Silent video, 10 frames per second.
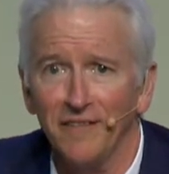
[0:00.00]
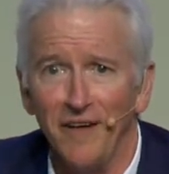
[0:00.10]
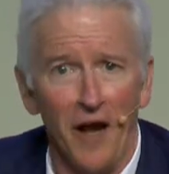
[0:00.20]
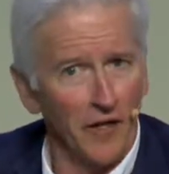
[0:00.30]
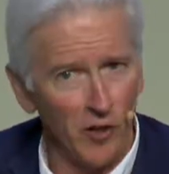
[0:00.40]

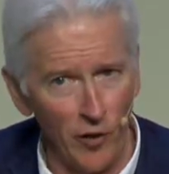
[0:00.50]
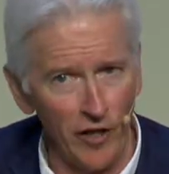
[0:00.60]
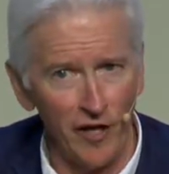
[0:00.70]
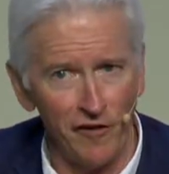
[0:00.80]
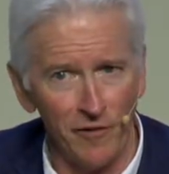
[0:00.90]
not
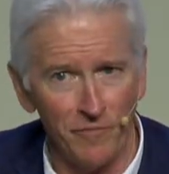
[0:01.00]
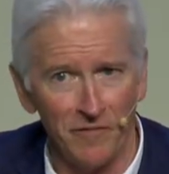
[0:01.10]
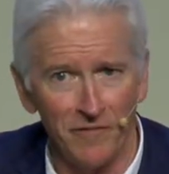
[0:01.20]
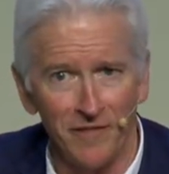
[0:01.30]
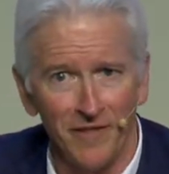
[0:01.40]
including
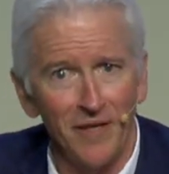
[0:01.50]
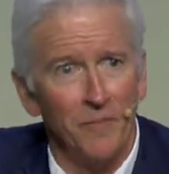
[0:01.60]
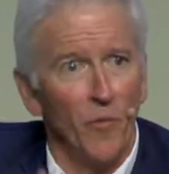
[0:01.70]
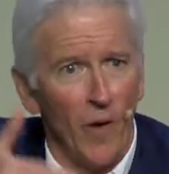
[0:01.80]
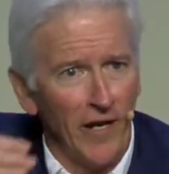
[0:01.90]
Egypt,
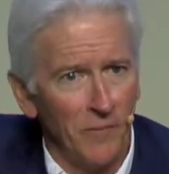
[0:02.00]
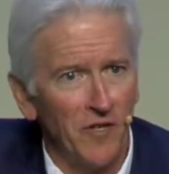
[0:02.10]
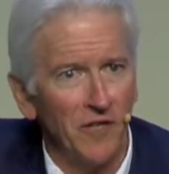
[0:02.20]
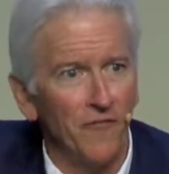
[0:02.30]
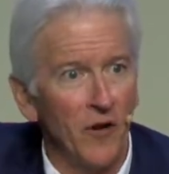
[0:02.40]
but right up
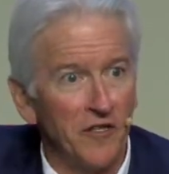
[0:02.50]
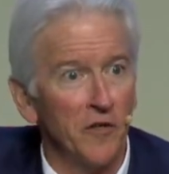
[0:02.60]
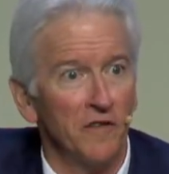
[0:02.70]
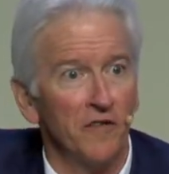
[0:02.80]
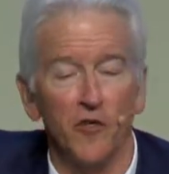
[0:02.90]
to the
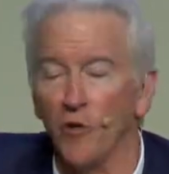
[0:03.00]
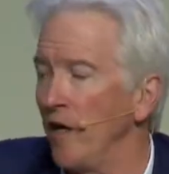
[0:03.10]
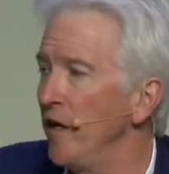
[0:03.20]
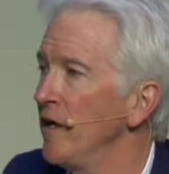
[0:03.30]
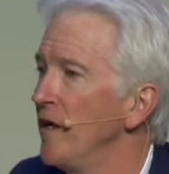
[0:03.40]
frontiers of
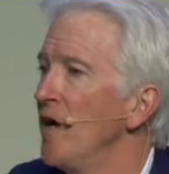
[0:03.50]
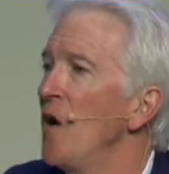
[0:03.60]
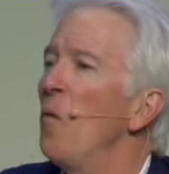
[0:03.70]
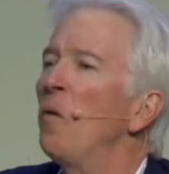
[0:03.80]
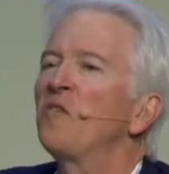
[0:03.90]
Turkey,
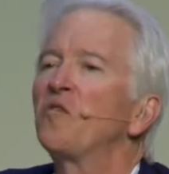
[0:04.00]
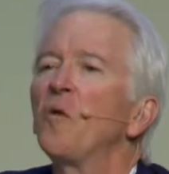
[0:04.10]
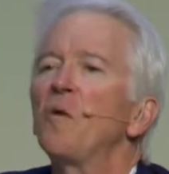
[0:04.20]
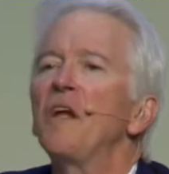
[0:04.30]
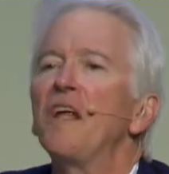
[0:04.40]
with
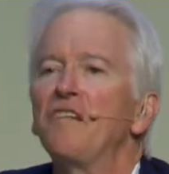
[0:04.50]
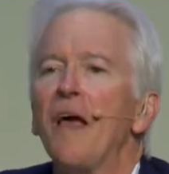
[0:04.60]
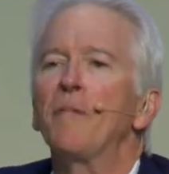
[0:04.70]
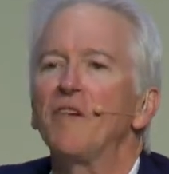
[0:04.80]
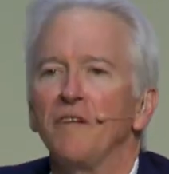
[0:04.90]
certain
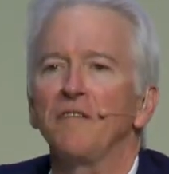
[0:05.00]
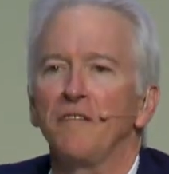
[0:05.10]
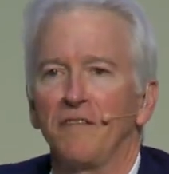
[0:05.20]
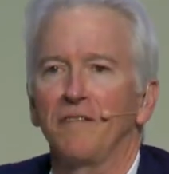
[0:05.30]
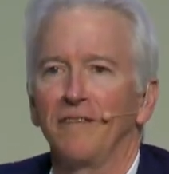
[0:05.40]

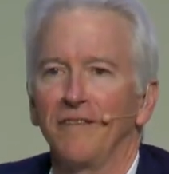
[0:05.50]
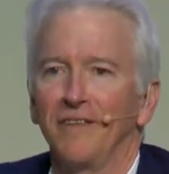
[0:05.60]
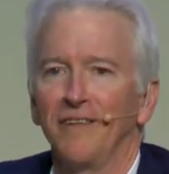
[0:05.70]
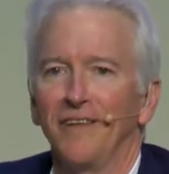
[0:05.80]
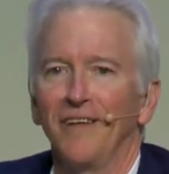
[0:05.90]
exceptions,
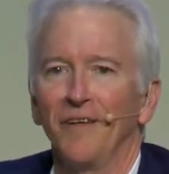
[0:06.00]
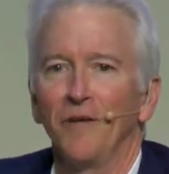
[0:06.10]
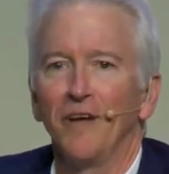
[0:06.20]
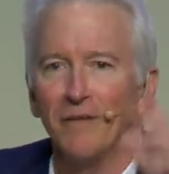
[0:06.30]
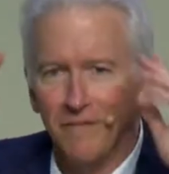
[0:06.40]

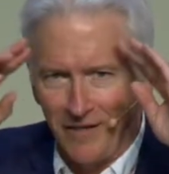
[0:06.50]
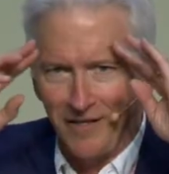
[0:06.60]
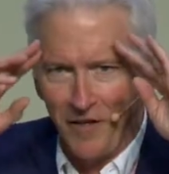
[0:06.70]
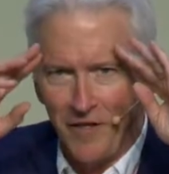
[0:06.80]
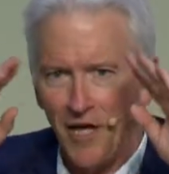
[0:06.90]

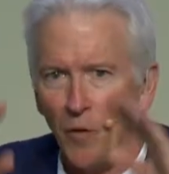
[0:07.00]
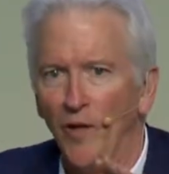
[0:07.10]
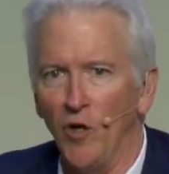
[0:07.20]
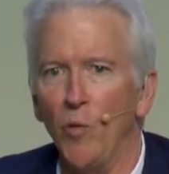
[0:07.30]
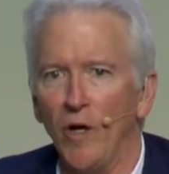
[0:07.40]
because they're thinking
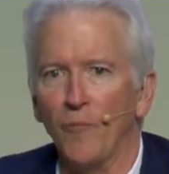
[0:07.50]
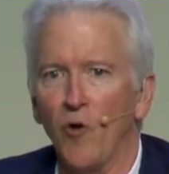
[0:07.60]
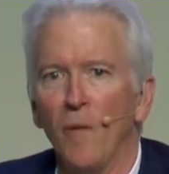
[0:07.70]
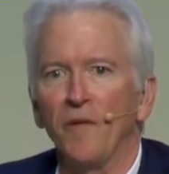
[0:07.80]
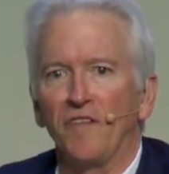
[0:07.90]
we don't want to
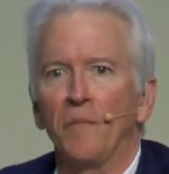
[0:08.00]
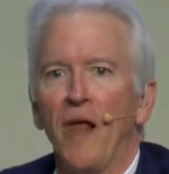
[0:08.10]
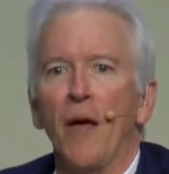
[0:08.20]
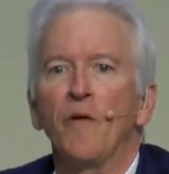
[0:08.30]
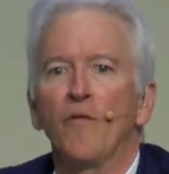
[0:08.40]
promise them
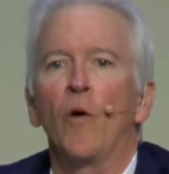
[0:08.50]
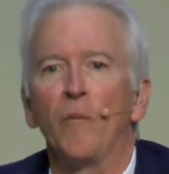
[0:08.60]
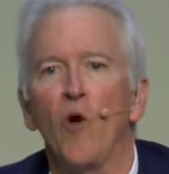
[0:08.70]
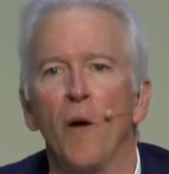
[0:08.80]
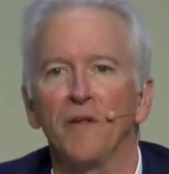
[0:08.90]
land we've already
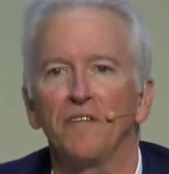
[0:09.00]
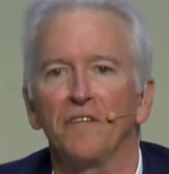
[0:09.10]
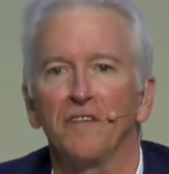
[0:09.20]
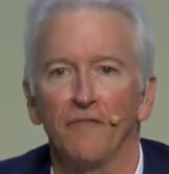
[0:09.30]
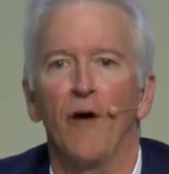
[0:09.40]

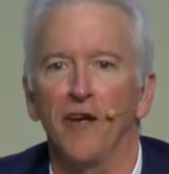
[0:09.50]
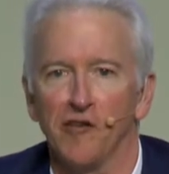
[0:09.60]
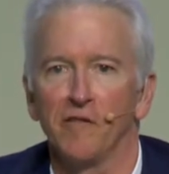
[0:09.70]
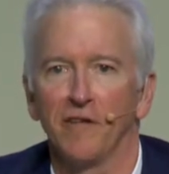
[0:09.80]
promised the French.